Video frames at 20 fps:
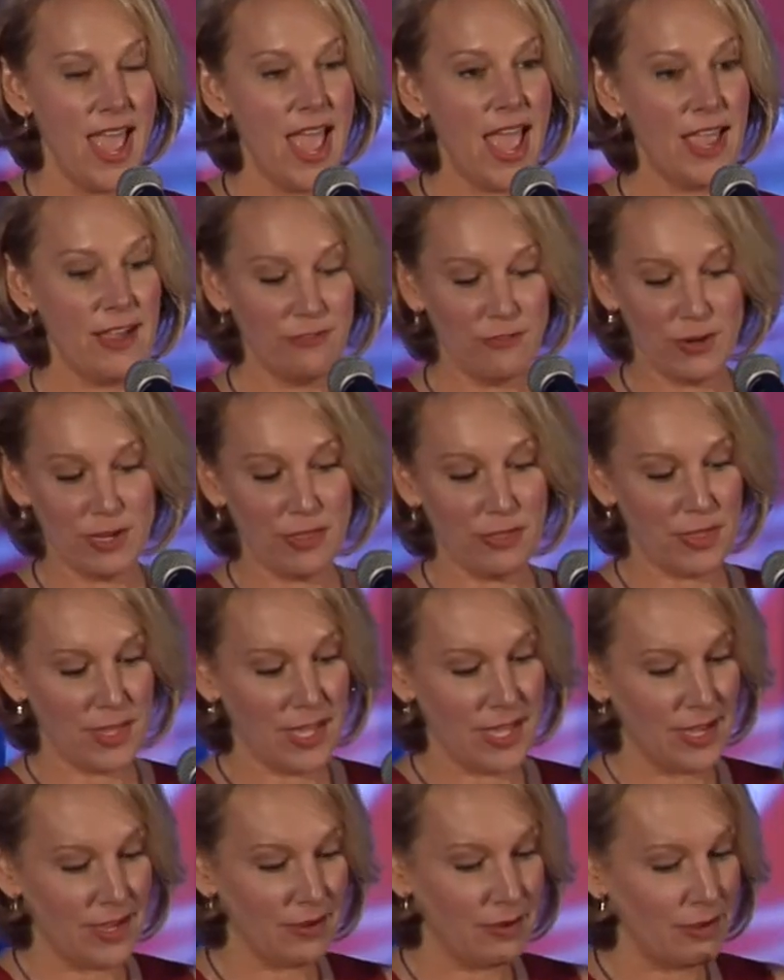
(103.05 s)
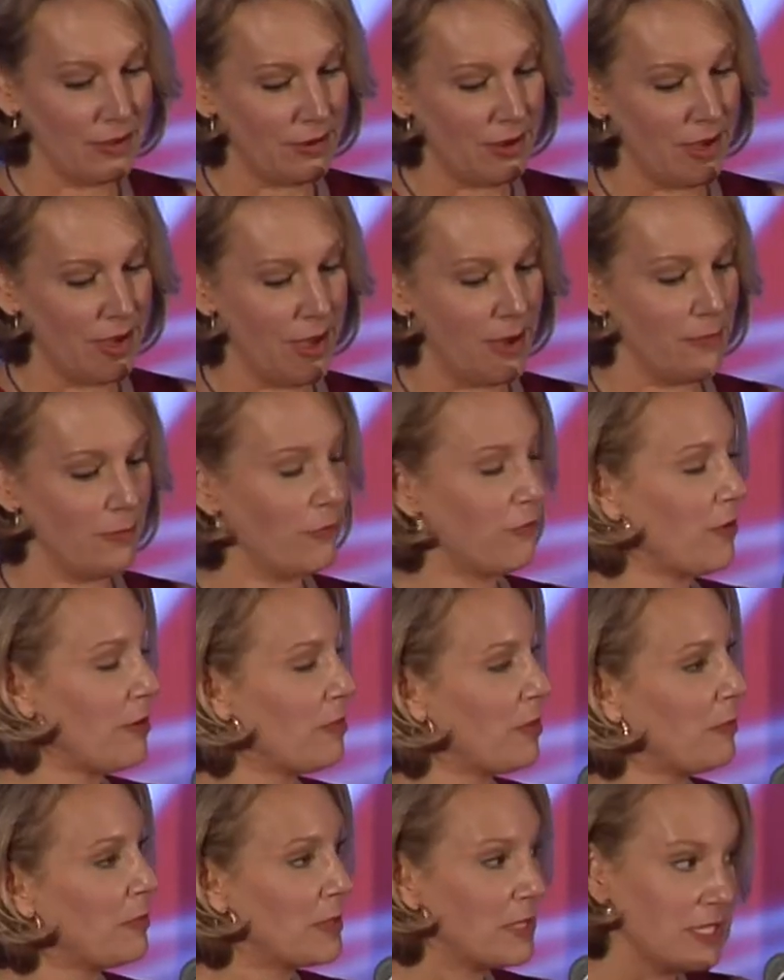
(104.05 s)
Everything um, from
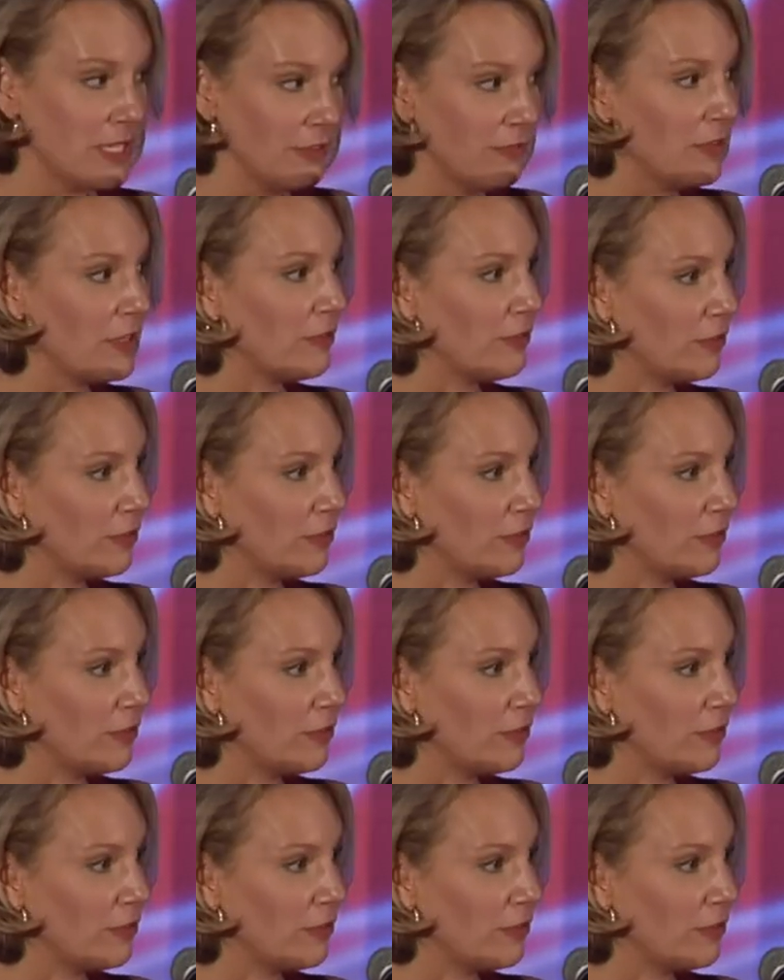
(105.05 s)
the Pacific